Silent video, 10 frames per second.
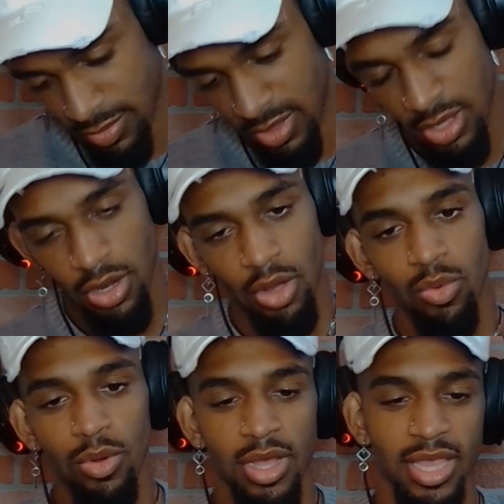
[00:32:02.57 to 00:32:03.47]
you know
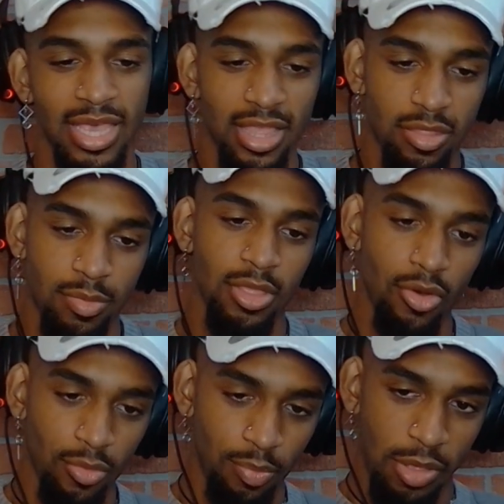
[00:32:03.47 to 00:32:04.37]
what gets me
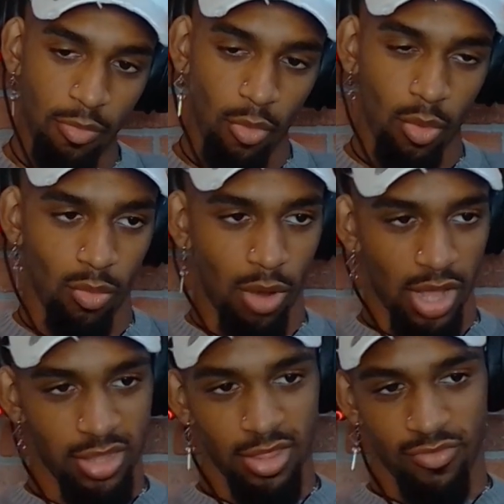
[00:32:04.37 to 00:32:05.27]
though? People will
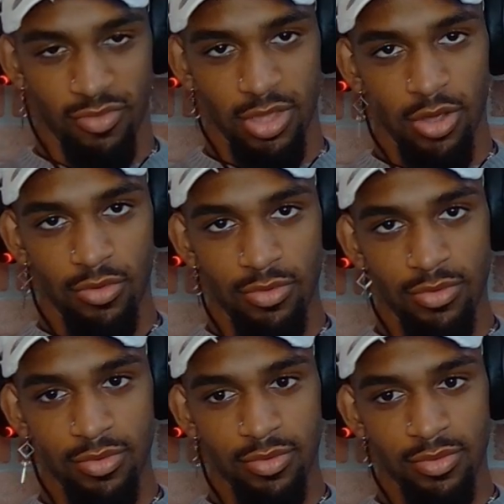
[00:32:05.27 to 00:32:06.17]
watch this video
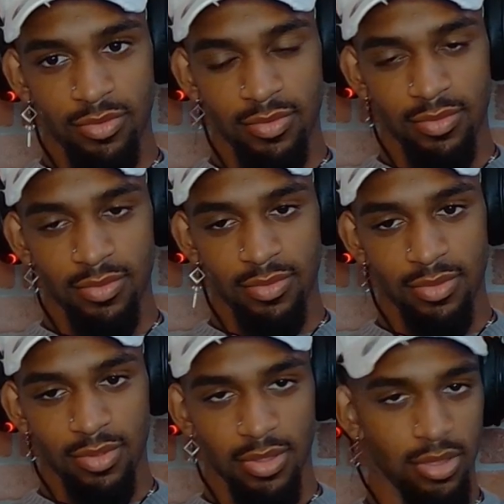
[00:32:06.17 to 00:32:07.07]

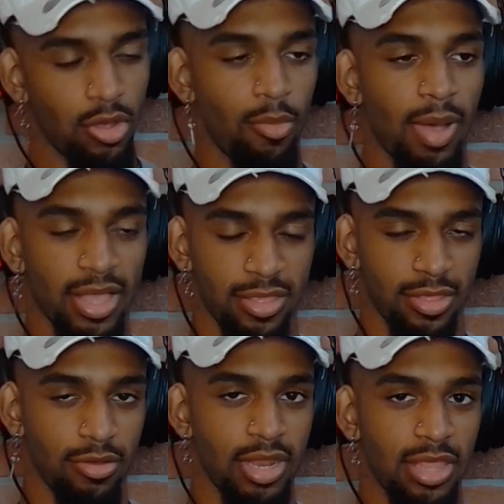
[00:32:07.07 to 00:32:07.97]
and go back to
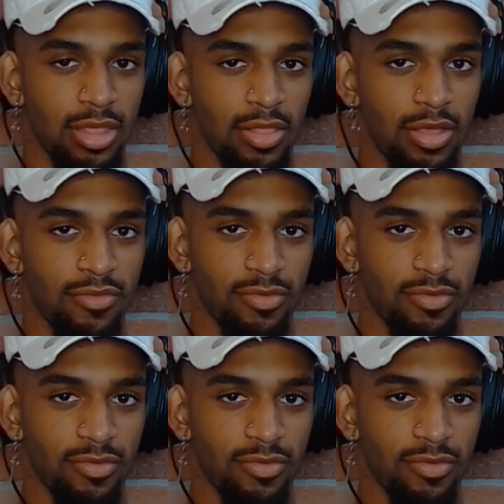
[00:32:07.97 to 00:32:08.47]
their daily life.